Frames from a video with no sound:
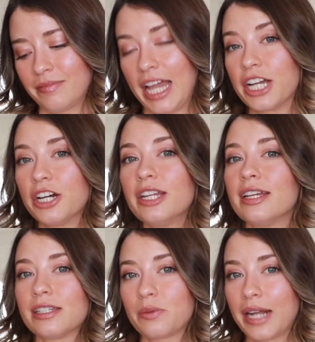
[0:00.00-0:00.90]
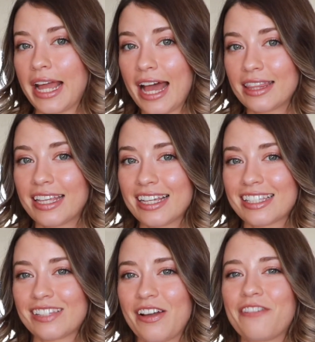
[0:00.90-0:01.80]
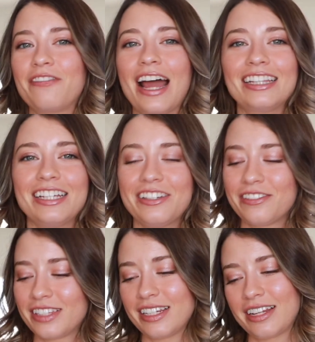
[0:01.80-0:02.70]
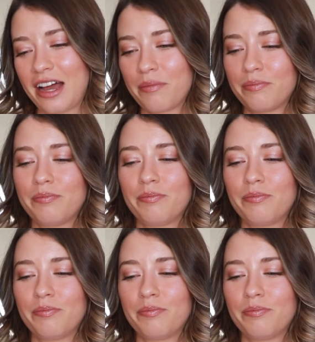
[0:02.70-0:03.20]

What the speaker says: I couldn't when I had this. So I finally used it up